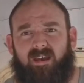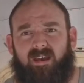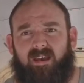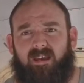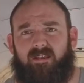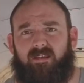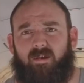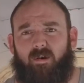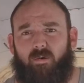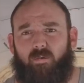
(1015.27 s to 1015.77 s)

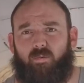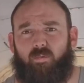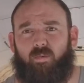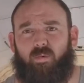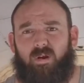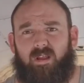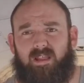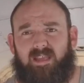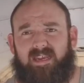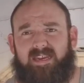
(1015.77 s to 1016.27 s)
And you'll
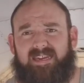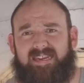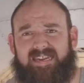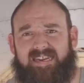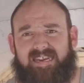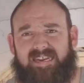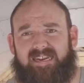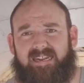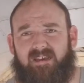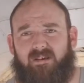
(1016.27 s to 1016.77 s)
really
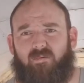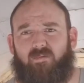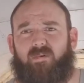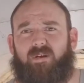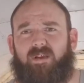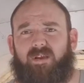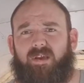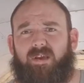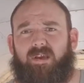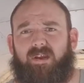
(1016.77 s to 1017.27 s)
need it. What
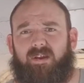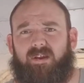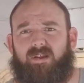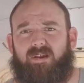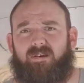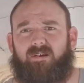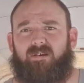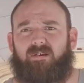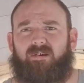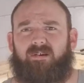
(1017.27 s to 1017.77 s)
are you going to
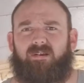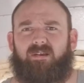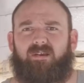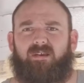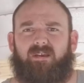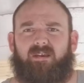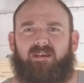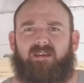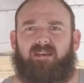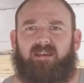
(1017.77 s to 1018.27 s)
do?
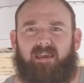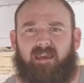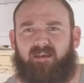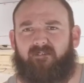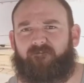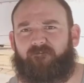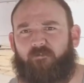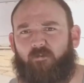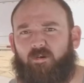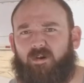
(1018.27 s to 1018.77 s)
You
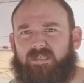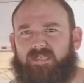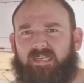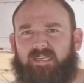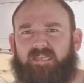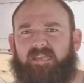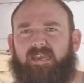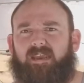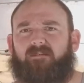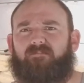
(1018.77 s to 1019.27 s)
can't force the
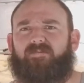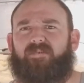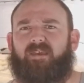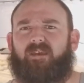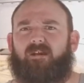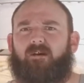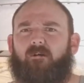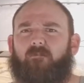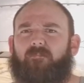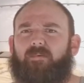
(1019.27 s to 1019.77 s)
damn
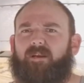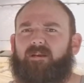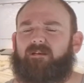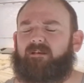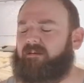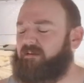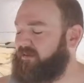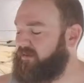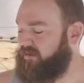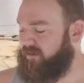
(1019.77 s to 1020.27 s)
thing open.
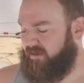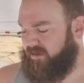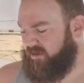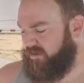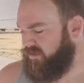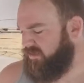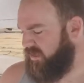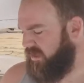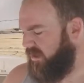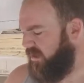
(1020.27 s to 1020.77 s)

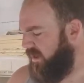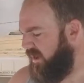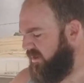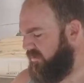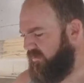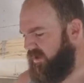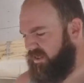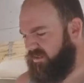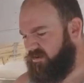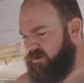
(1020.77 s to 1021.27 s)
So I'd
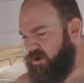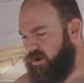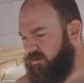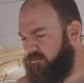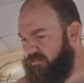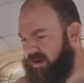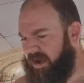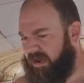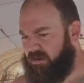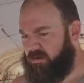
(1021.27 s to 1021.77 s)
rather go
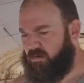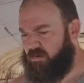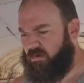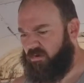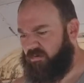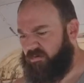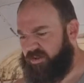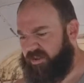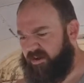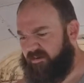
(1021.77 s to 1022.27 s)

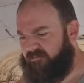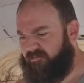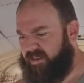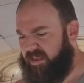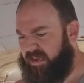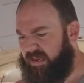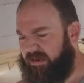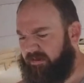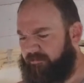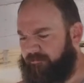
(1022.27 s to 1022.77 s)
manual with
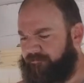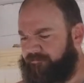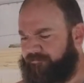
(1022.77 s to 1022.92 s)
everything.